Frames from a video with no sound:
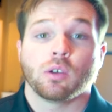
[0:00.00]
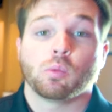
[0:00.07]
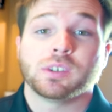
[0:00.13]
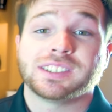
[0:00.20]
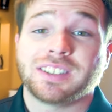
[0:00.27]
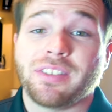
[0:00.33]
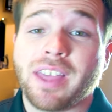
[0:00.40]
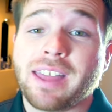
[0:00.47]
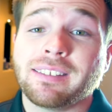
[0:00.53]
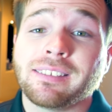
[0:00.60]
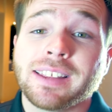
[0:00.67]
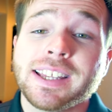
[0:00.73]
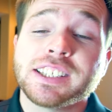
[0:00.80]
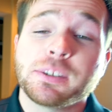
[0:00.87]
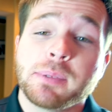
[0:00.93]
Which then
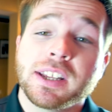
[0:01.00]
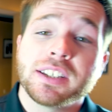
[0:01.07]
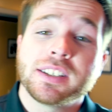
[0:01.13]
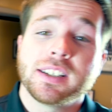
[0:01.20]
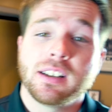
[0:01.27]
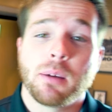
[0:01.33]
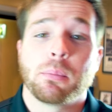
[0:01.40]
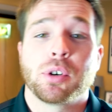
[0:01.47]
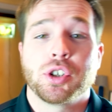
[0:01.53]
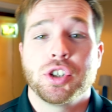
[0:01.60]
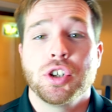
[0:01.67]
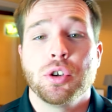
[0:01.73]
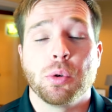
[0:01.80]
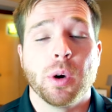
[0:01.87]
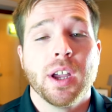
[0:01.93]
leads me into number
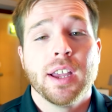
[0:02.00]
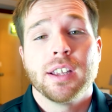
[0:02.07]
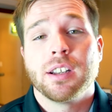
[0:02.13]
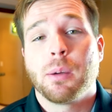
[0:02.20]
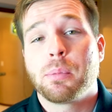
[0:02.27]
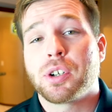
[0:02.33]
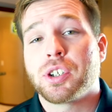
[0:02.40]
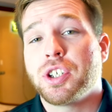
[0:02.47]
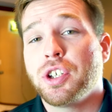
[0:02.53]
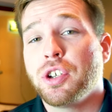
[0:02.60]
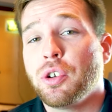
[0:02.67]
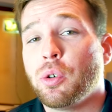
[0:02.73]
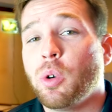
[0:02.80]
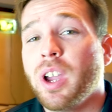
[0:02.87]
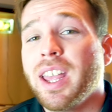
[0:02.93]
two. Number
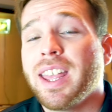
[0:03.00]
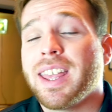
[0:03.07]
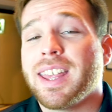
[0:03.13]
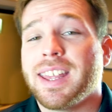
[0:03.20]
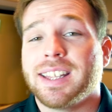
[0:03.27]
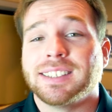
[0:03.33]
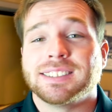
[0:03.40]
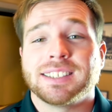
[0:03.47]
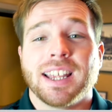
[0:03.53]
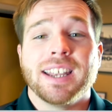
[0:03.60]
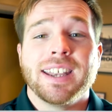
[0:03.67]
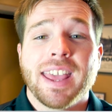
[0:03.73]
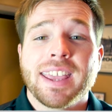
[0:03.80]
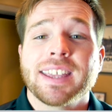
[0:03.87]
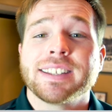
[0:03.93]
two is
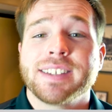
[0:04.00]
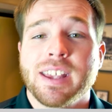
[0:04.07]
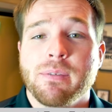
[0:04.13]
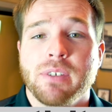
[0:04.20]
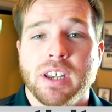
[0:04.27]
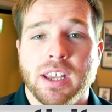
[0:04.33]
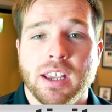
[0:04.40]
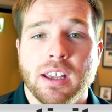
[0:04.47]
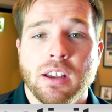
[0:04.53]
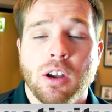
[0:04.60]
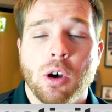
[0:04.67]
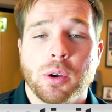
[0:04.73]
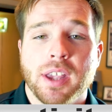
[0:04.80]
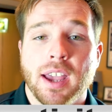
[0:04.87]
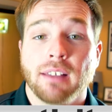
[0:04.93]
negativity,
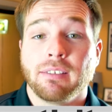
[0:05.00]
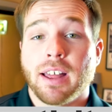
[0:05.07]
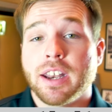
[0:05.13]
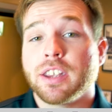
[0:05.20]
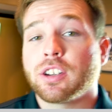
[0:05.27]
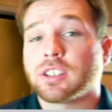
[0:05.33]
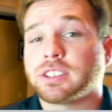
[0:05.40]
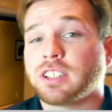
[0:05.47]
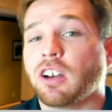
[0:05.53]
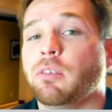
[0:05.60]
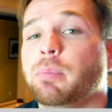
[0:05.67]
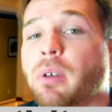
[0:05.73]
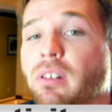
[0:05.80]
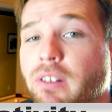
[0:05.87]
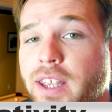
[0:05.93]
okay? Letting
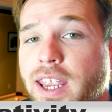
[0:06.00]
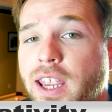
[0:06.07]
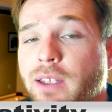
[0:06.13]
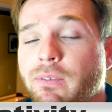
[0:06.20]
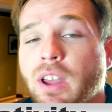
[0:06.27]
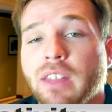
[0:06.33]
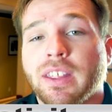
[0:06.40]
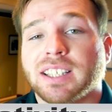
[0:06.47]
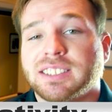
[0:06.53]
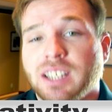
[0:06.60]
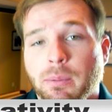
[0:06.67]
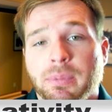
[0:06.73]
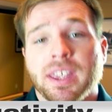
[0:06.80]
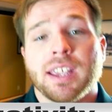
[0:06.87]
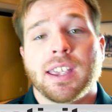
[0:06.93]
yourself believe that
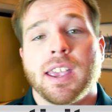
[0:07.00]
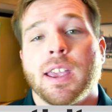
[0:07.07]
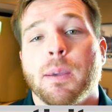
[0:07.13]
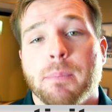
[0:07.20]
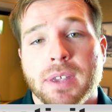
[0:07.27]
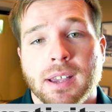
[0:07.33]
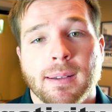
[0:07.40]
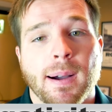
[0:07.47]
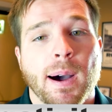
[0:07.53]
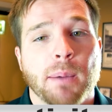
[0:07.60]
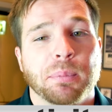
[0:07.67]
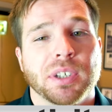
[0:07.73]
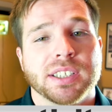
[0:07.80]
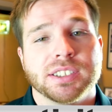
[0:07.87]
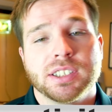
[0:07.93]
something can't be
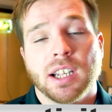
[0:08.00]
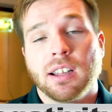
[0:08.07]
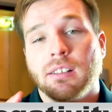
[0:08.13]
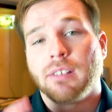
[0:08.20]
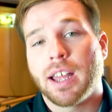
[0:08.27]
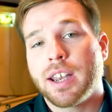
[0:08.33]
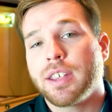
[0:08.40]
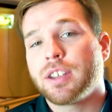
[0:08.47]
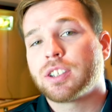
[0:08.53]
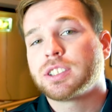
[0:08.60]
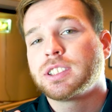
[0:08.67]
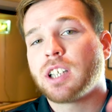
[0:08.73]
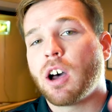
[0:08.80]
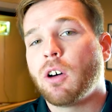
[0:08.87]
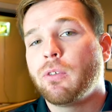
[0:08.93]
accomplished. Letting
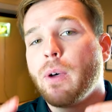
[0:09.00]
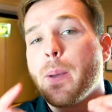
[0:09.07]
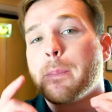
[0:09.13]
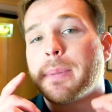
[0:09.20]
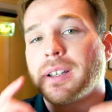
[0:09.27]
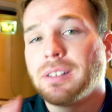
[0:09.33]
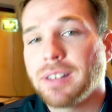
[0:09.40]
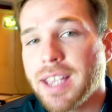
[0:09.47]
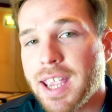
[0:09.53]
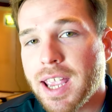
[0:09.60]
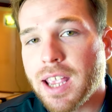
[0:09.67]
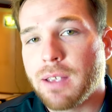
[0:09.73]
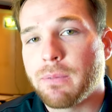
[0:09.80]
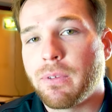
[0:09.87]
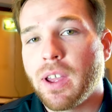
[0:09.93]
yourself
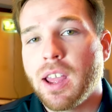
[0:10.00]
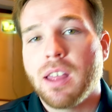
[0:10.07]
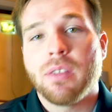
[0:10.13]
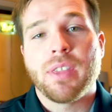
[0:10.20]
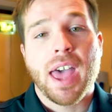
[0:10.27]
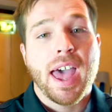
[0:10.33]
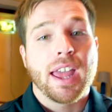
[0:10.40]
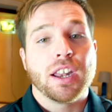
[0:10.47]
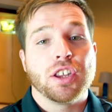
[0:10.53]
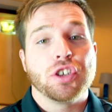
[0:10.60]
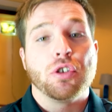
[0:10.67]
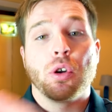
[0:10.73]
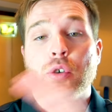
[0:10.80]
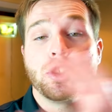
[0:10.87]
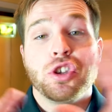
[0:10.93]
believe that
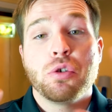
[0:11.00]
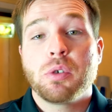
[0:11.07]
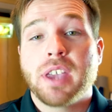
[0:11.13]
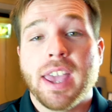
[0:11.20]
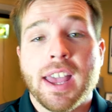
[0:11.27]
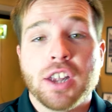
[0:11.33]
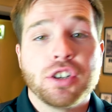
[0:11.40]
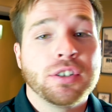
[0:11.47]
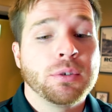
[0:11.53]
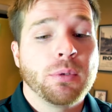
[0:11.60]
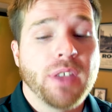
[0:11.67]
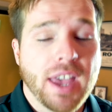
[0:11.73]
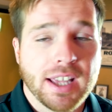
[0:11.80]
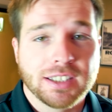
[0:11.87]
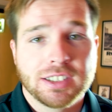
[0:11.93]
you know you can't do
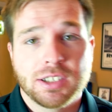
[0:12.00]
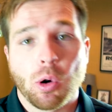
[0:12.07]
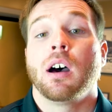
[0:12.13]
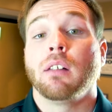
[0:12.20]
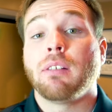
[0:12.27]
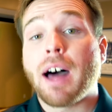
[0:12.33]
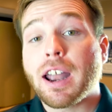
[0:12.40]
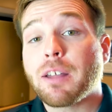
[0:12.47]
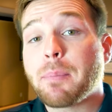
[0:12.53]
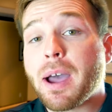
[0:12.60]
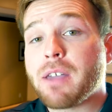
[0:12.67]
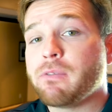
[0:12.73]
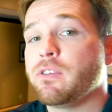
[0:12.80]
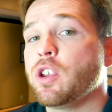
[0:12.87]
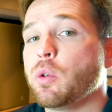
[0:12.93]
this. A lot of
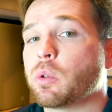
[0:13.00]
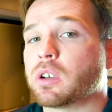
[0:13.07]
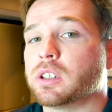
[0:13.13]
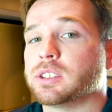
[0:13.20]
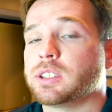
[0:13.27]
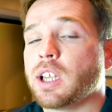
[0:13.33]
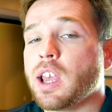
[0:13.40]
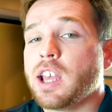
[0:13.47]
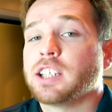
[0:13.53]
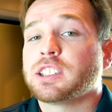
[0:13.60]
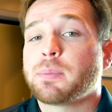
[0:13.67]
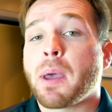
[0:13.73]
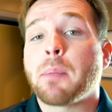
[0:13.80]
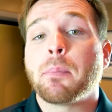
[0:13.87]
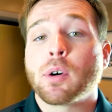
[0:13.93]
my viewers
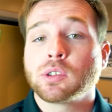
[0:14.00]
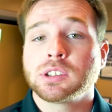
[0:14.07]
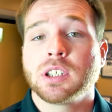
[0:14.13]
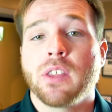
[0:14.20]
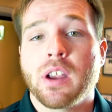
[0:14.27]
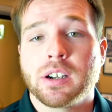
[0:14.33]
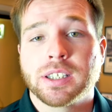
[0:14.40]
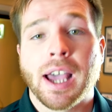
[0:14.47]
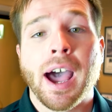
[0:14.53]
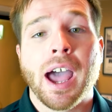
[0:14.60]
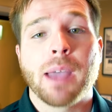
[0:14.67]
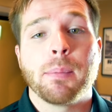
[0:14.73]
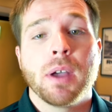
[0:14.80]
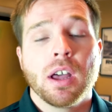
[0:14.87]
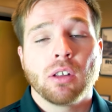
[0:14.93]
spend most of their
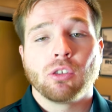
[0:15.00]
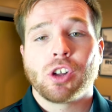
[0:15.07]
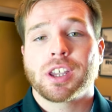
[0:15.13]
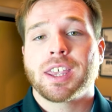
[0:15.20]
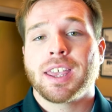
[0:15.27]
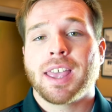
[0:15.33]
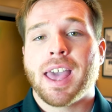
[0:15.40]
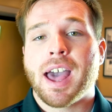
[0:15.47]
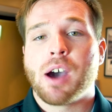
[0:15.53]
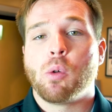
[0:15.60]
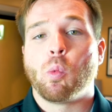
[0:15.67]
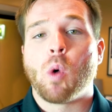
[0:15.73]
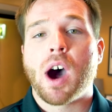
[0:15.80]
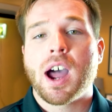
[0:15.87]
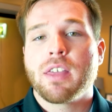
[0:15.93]
time looking
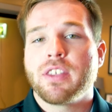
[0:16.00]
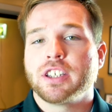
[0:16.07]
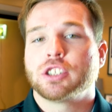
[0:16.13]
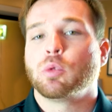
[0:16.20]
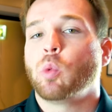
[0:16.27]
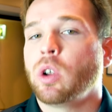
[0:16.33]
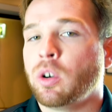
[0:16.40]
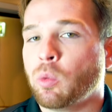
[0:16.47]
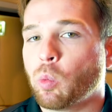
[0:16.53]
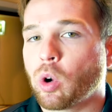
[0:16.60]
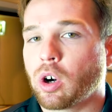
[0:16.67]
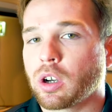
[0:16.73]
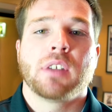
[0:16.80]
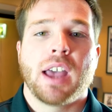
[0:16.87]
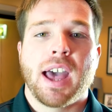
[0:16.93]
at why this wouldn't
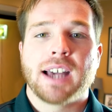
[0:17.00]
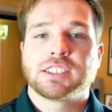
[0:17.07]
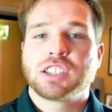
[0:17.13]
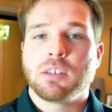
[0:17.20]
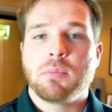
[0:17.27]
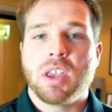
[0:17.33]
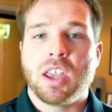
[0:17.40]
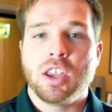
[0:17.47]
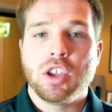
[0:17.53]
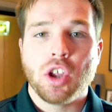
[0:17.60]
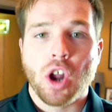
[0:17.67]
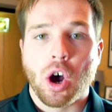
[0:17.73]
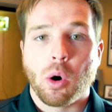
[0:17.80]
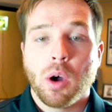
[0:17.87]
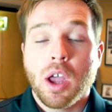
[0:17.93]
work, asking me, you
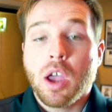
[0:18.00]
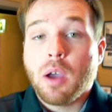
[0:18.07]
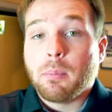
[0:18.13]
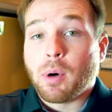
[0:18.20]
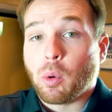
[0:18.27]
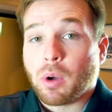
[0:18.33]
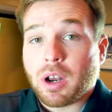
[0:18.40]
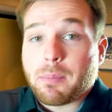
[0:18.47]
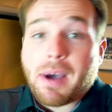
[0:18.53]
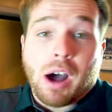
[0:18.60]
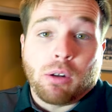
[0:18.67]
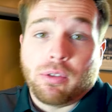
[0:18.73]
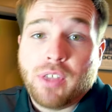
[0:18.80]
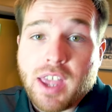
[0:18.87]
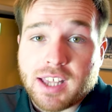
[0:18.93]
know, but what
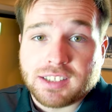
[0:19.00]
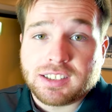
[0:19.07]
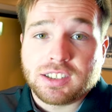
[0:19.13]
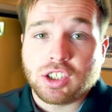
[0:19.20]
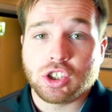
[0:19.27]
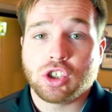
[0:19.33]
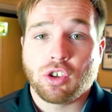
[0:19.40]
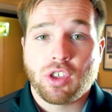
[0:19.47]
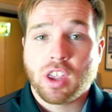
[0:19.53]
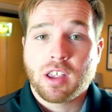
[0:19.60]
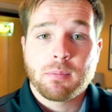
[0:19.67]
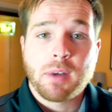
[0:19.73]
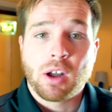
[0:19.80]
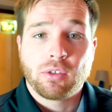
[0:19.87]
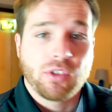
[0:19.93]
about this? Did you think
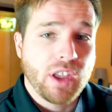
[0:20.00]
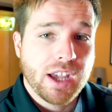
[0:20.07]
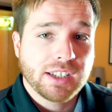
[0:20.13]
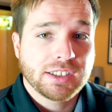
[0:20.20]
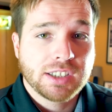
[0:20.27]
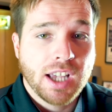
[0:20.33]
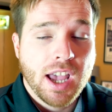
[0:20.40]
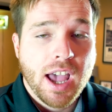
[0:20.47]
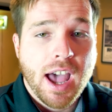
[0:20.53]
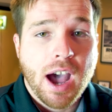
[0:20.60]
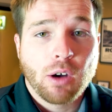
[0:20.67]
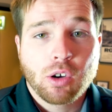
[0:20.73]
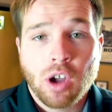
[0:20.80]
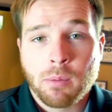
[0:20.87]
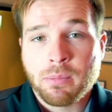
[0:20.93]
about this?
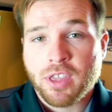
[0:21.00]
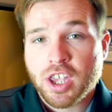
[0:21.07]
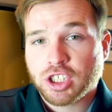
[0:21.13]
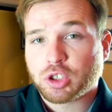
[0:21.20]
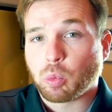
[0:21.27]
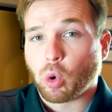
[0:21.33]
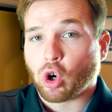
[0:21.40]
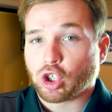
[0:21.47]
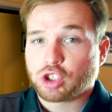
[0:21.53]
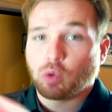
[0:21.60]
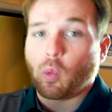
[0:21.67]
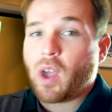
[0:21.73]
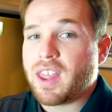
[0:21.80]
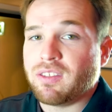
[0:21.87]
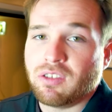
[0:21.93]
How come this works
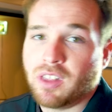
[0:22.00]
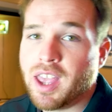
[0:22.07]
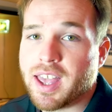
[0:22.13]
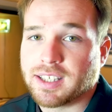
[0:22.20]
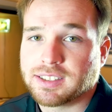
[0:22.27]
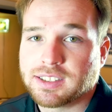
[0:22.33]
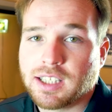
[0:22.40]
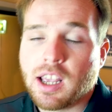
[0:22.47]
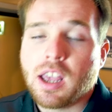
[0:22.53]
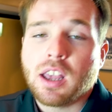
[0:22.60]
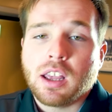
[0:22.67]
when this?